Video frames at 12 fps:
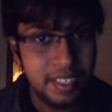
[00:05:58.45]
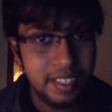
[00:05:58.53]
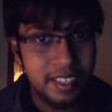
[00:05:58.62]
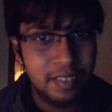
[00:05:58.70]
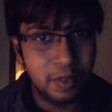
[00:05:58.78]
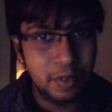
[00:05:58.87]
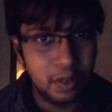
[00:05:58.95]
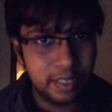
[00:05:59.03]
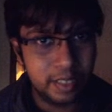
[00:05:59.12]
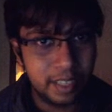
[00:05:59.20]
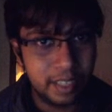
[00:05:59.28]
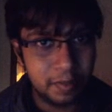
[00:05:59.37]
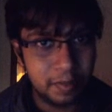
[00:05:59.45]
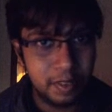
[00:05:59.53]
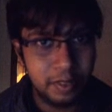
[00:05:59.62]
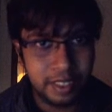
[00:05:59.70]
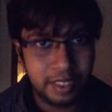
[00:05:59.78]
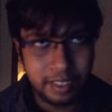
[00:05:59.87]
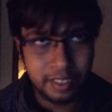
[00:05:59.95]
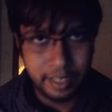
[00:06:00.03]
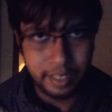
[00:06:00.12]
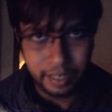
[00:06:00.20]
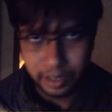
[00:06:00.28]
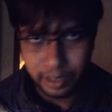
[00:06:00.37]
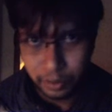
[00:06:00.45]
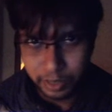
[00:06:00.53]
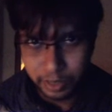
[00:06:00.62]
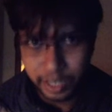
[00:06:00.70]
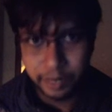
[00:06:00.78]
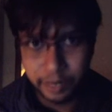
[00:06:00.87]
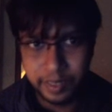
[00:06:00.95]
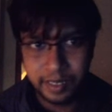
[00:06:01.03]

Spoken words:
for a long time to take good care of it.